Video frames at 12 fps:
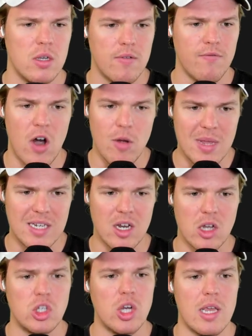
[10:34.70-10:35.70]

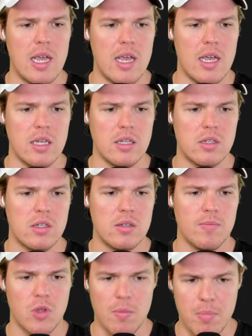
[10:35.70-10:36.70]
firebase.js,
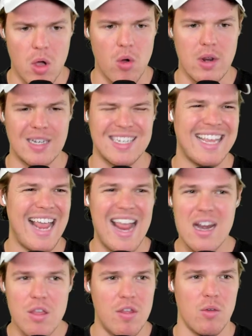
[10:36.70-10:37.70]
components, like
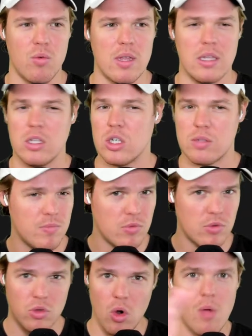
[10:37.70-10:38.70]
anything really, just
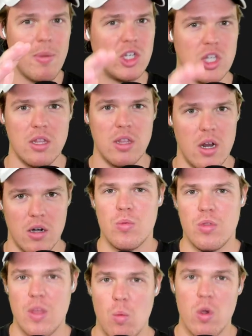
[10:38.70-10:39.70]
Throw a bunch in there.
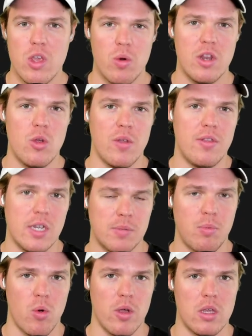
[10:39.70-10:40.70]
Then what you want to do at this
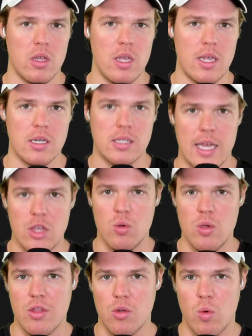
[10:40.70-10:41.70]
point is that you
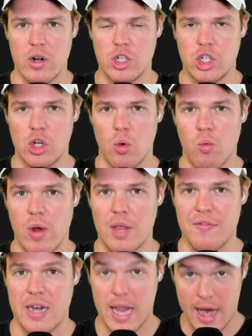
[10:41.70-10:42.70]
either want to show
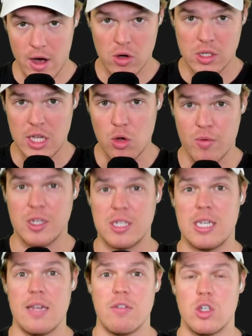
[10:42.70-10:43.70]
relevant errors that you
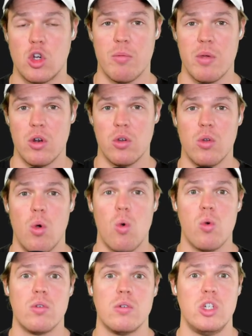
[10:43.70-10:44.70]
received in terminal
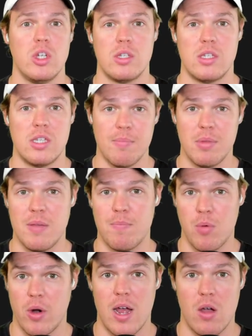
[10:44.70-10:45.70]
or just simply
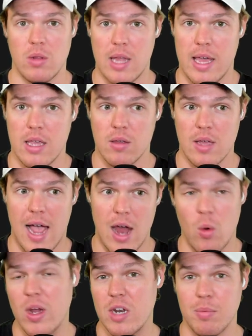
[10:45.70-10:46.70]
put out like, how do
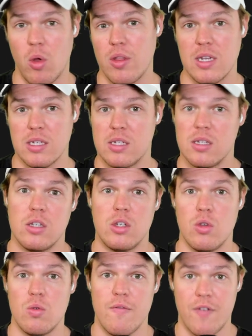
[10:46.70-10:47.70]
I deploy this
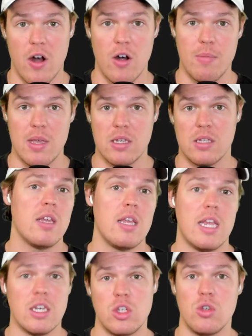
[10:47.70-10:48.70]
to Firebase
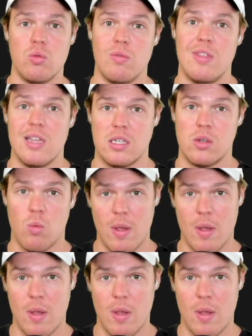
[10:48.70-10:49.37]
into this web